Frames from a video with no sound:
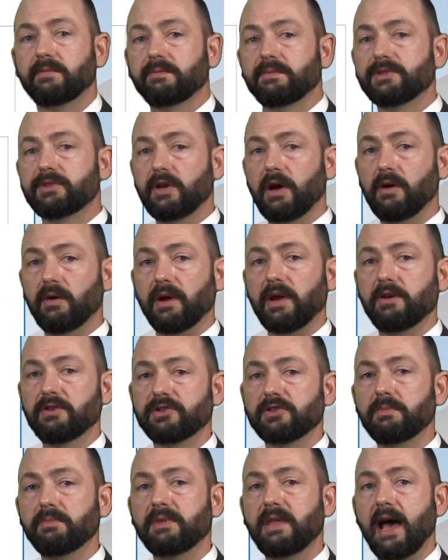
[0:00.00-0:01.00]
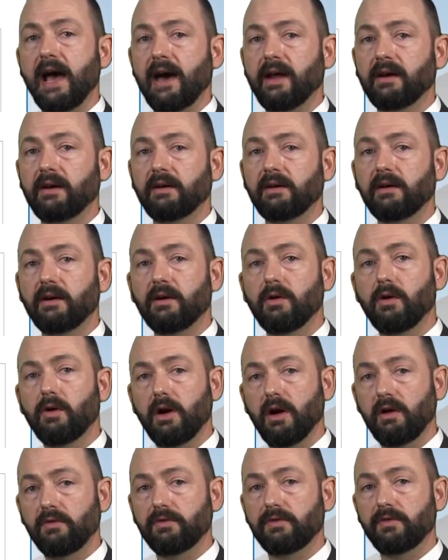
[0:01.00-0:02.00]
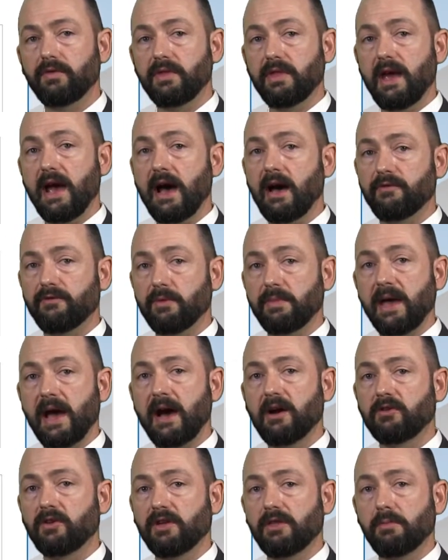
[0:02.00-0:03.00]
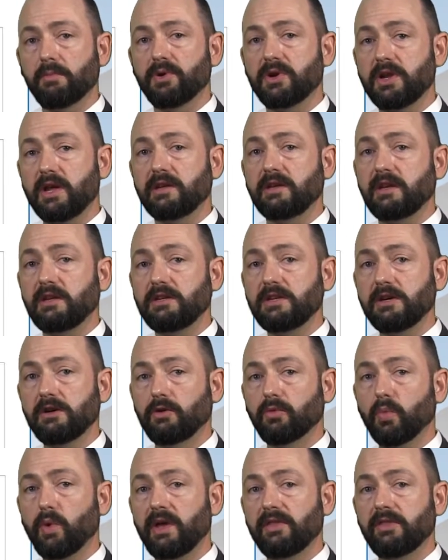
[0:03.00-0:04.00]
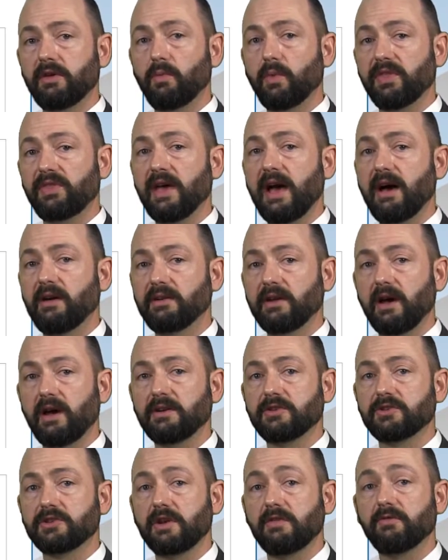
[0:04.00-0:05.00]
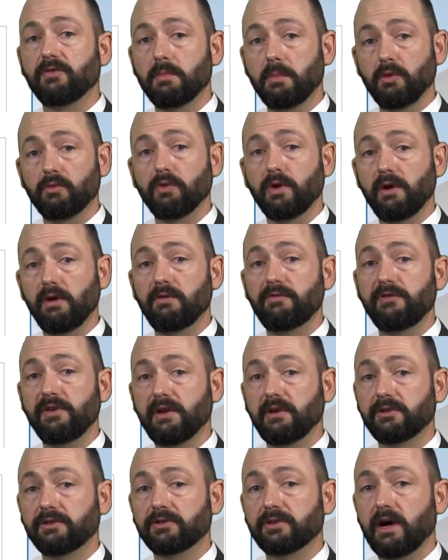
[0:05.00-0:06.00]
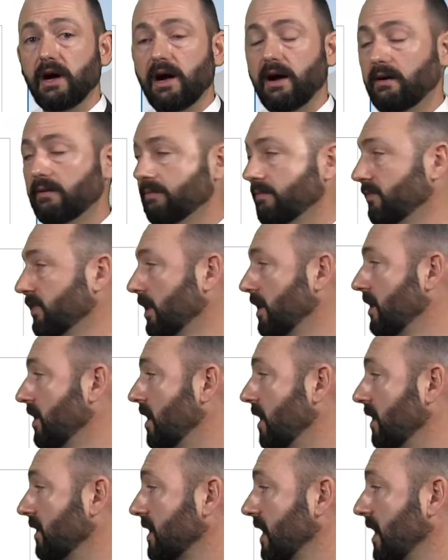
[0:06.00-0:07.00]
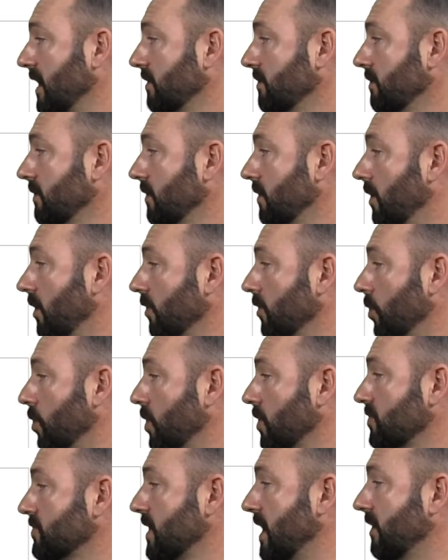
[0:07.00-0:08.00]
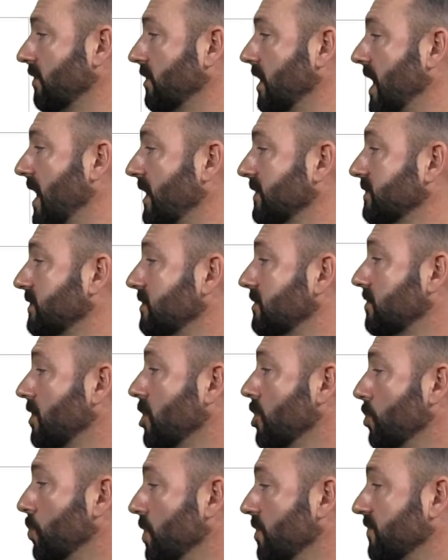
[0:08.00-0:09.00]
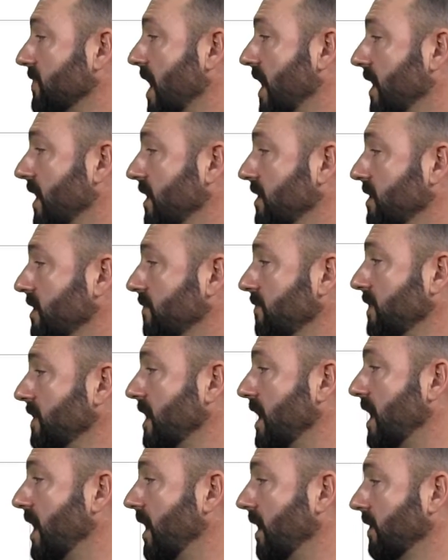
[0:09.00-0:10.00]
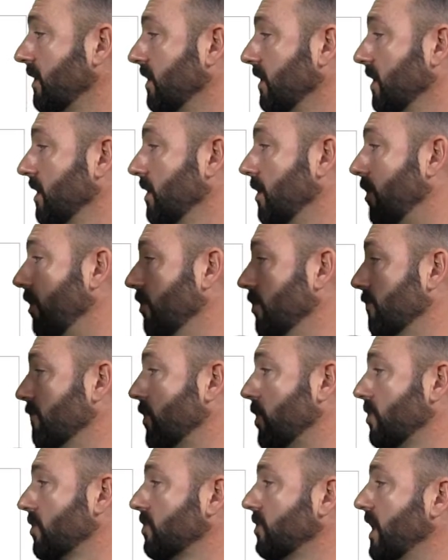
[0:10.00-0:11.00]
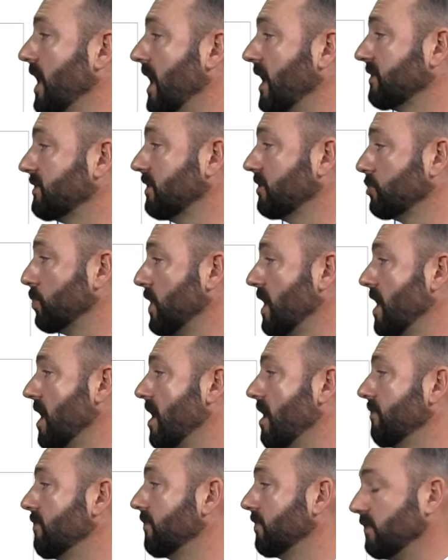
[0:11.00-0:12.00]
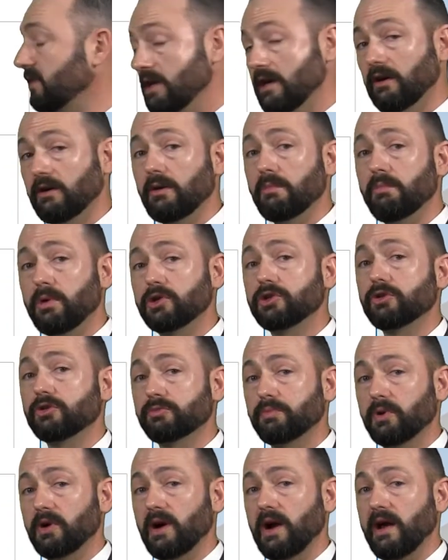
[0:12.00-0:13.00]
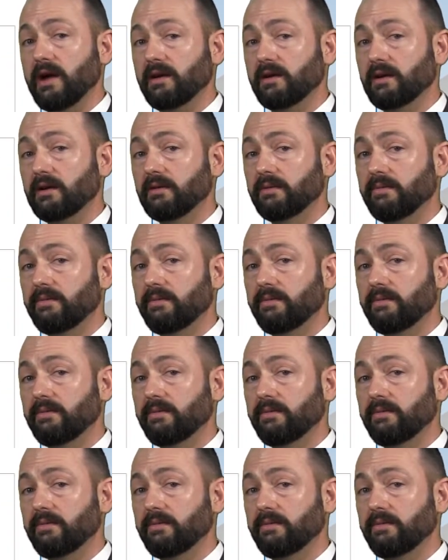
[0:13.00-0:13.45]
So here's some data from the algorithm predicting yield with and without nitrogen from a real field trial. Again, on the horizontal axis, we've got NDVI. On the vertical axis, we have yield in bushels per acre.